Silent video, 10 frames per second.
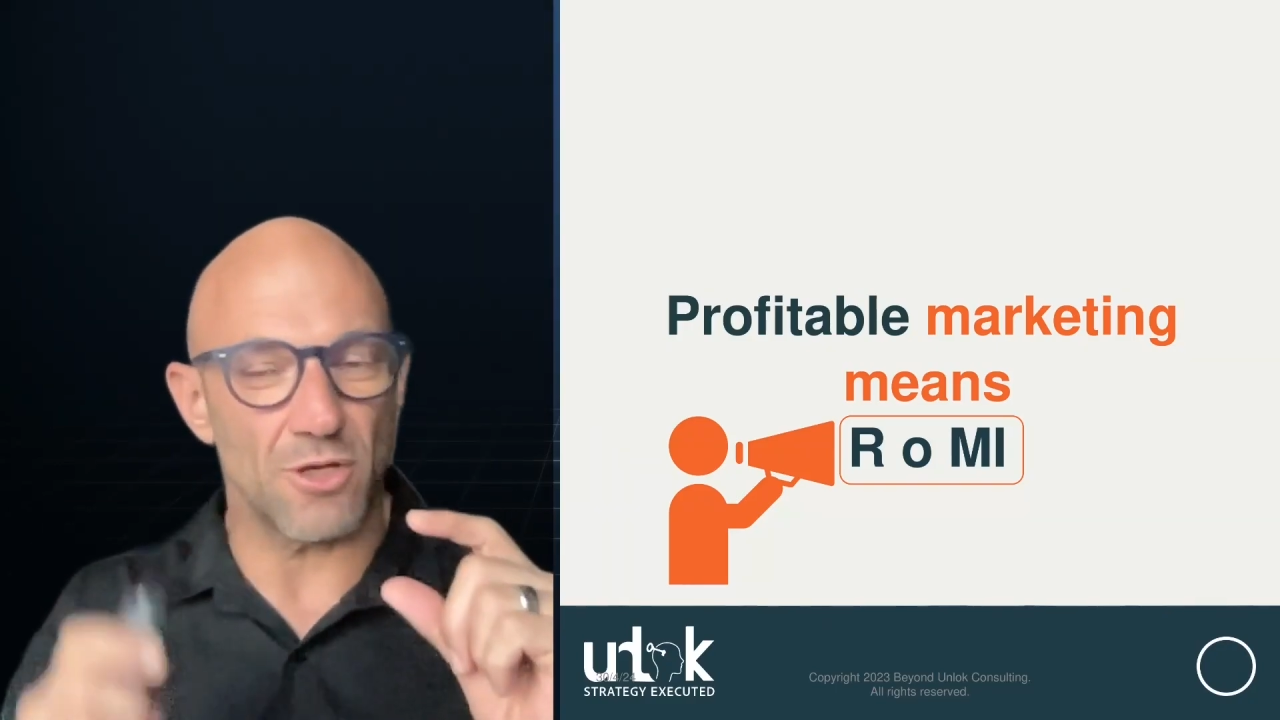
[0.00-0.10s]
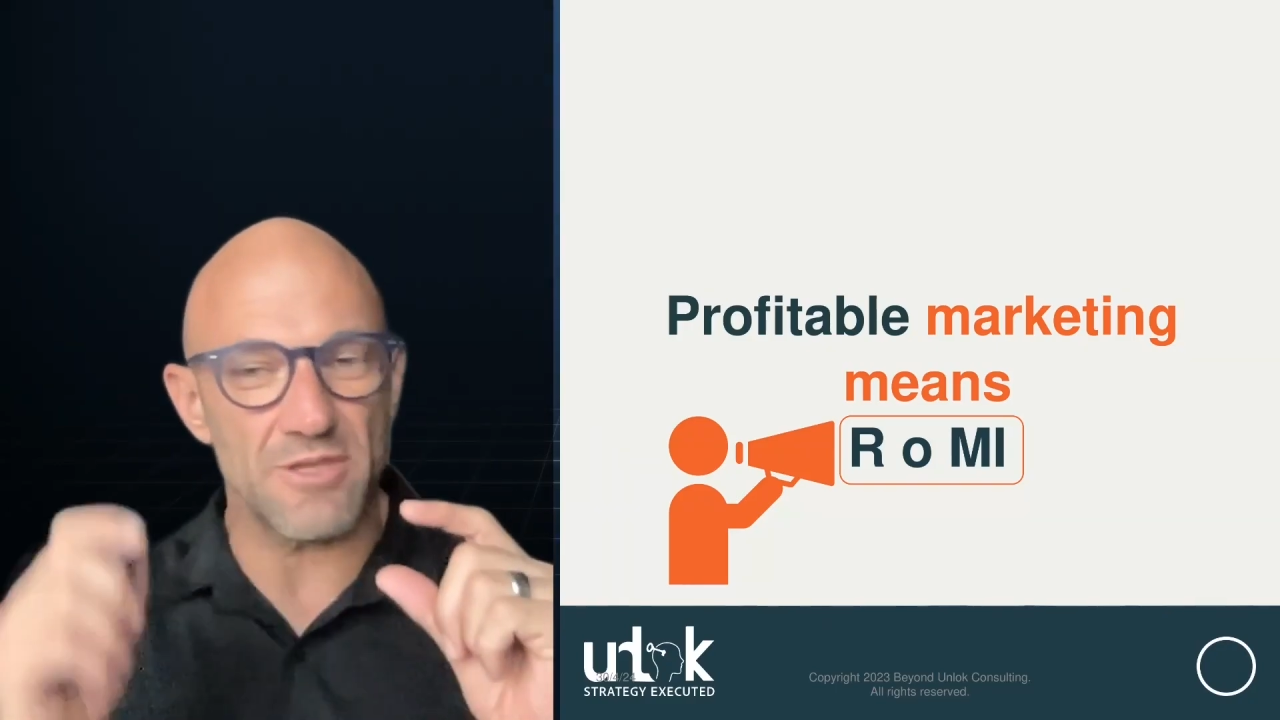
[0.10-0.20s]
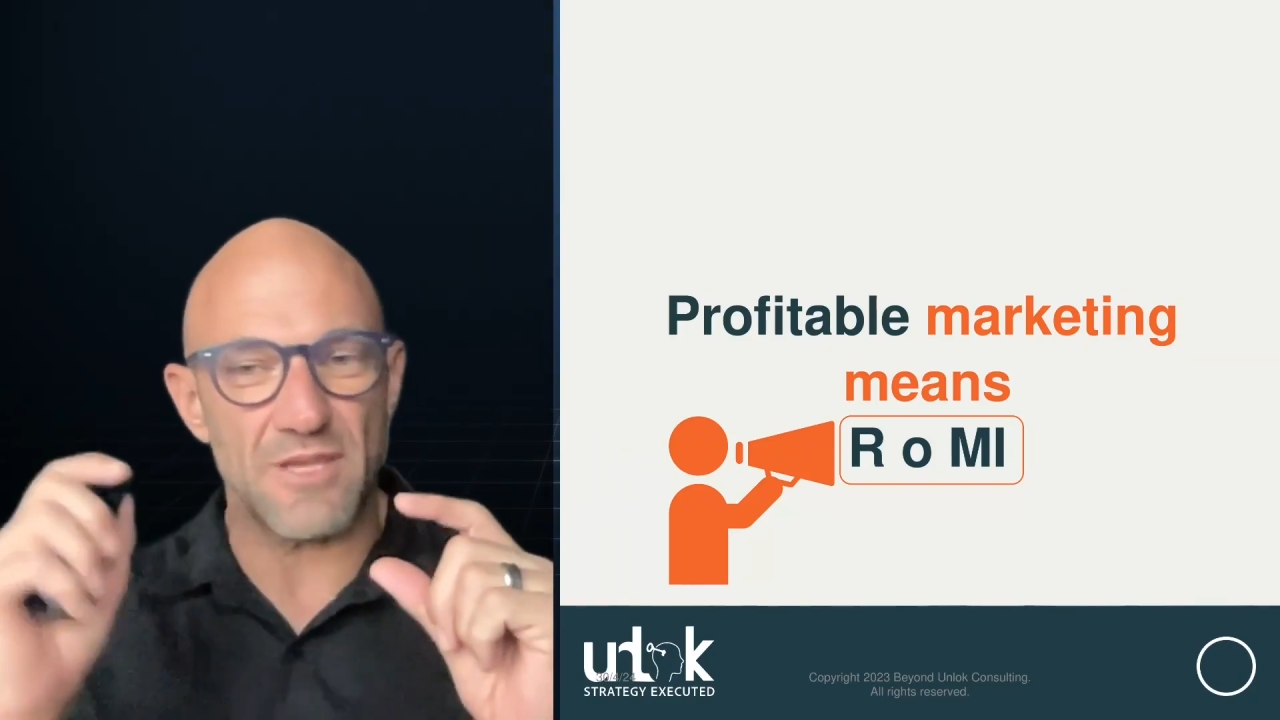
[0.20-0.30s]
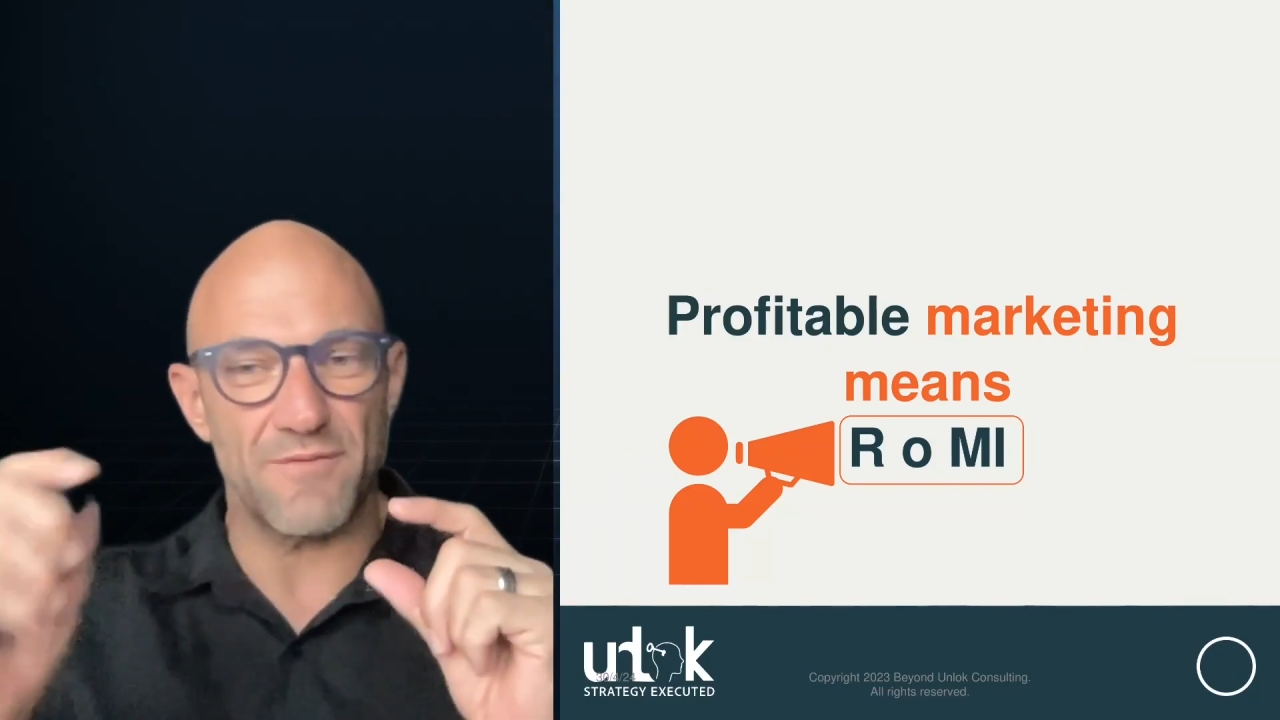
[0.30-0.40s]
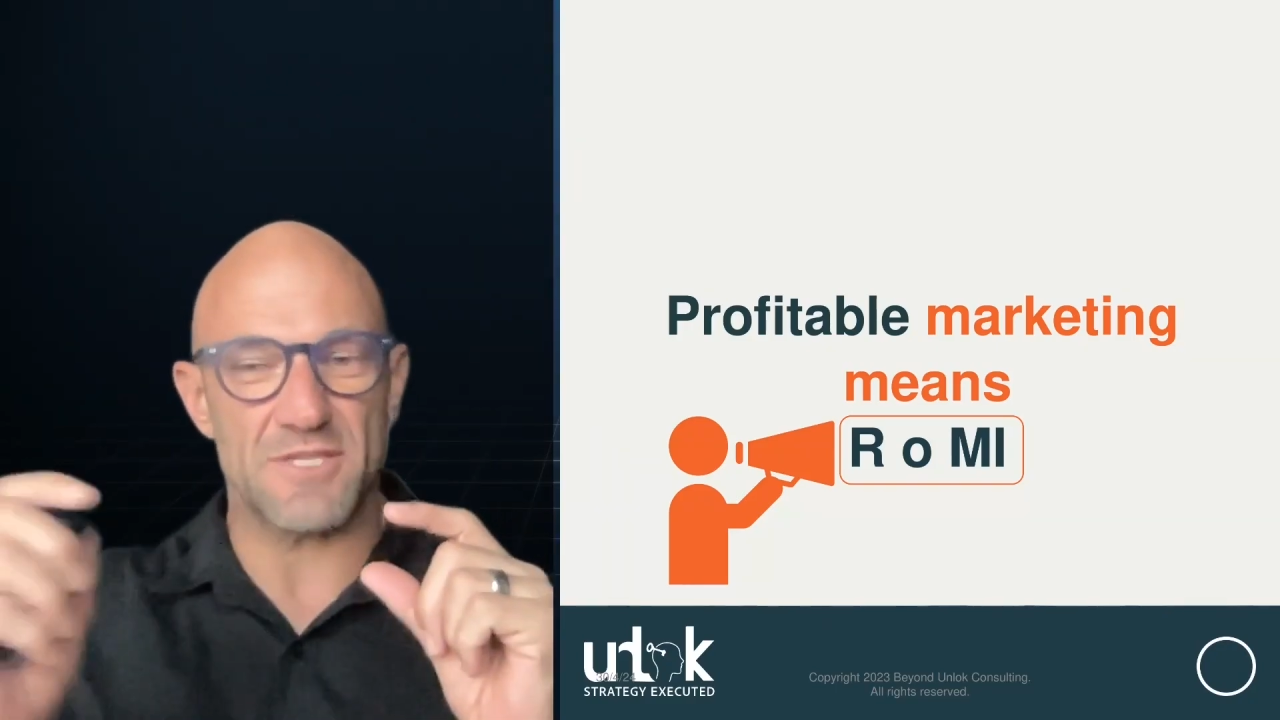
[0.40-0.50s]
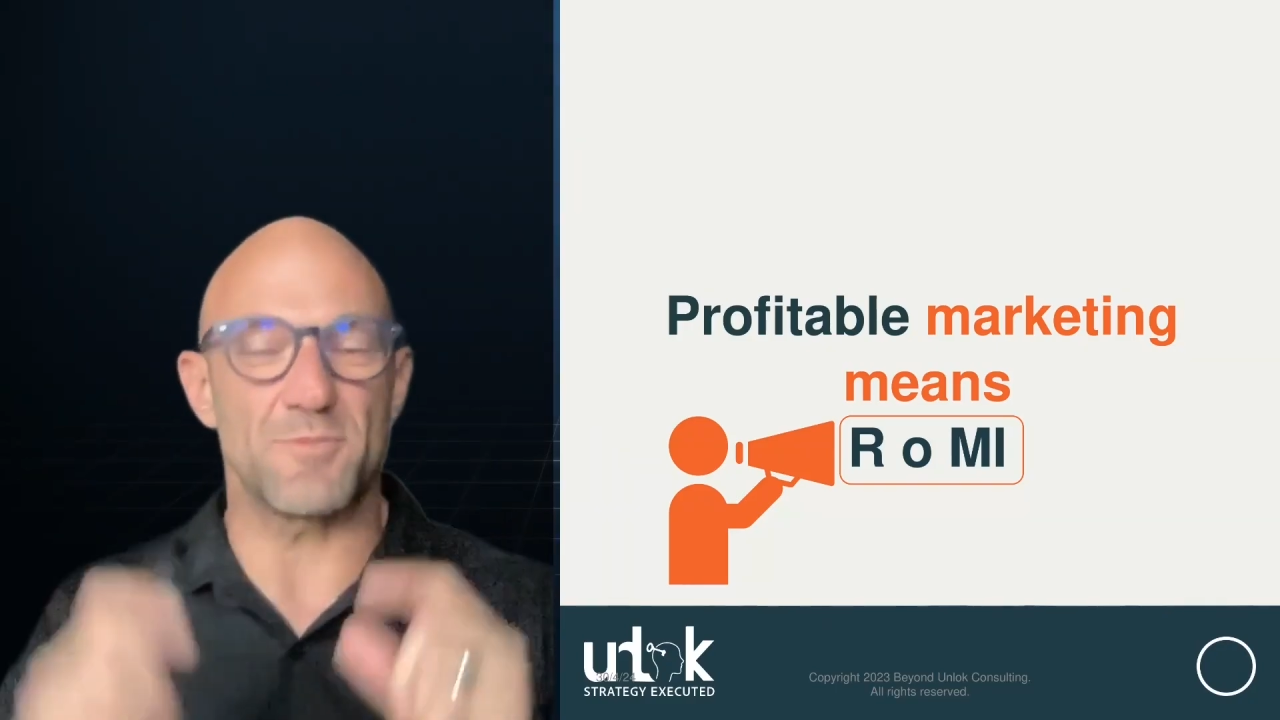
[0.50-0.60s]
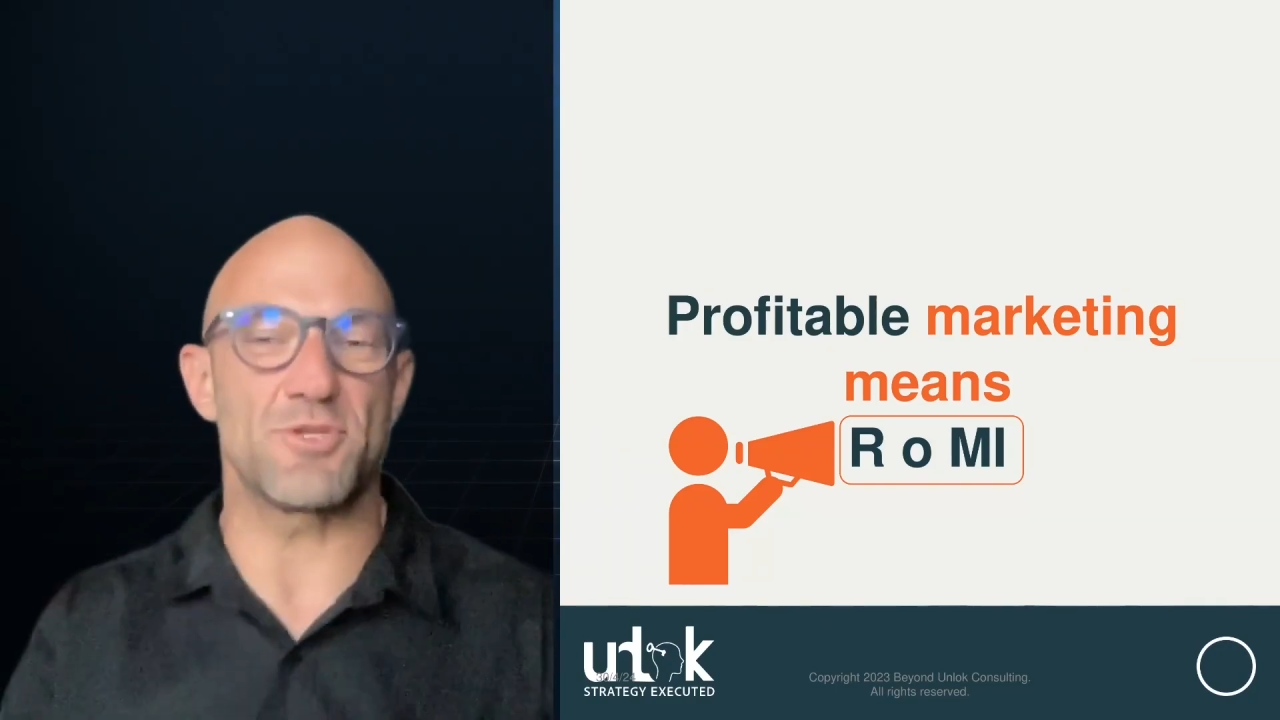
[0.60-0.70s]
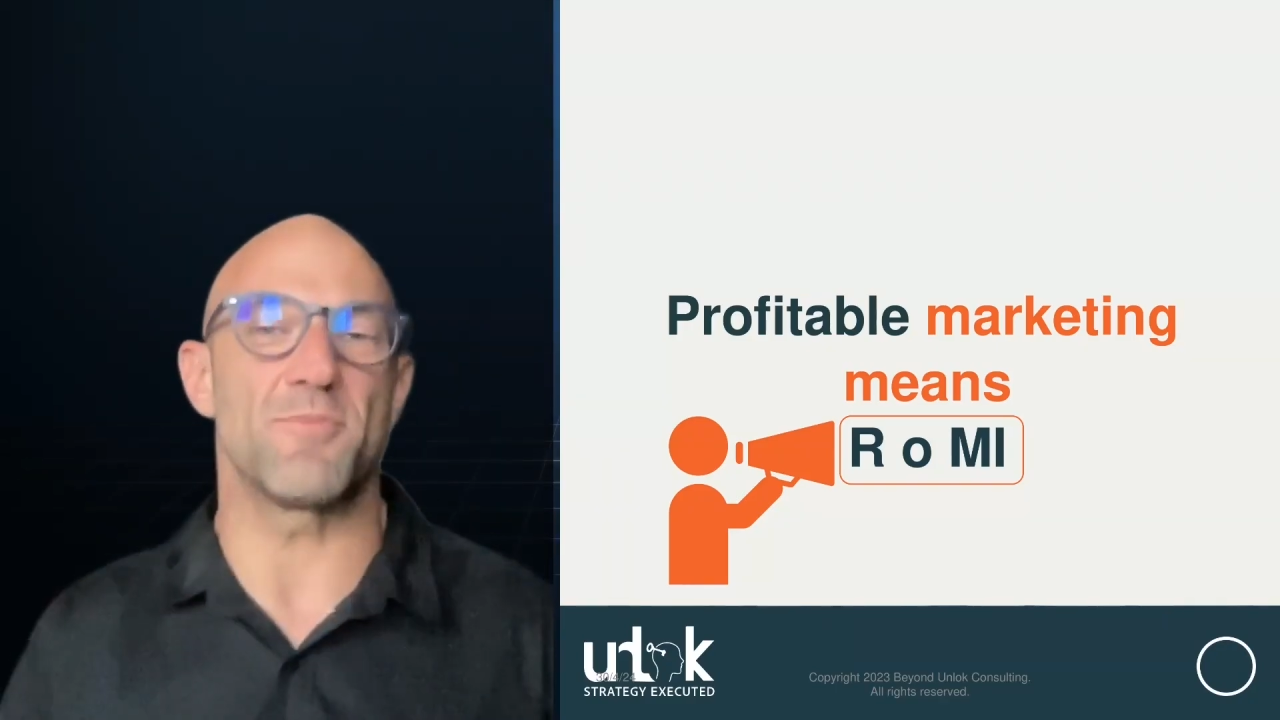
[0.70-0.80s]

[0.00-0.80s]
on the investment